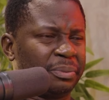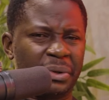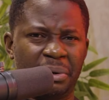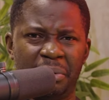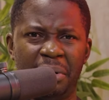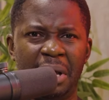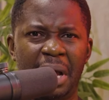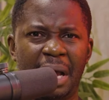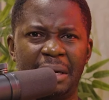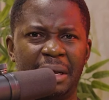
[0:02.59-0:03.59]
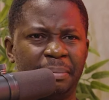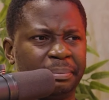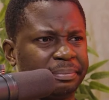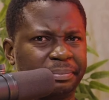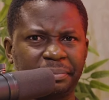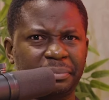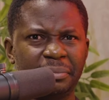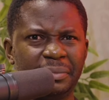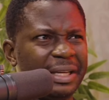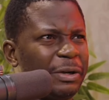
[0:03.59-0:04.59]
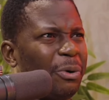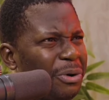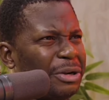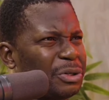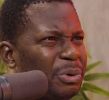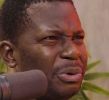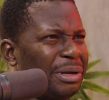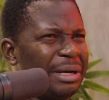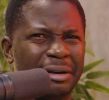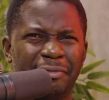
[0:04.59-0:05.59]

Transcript: you know, and um, corona school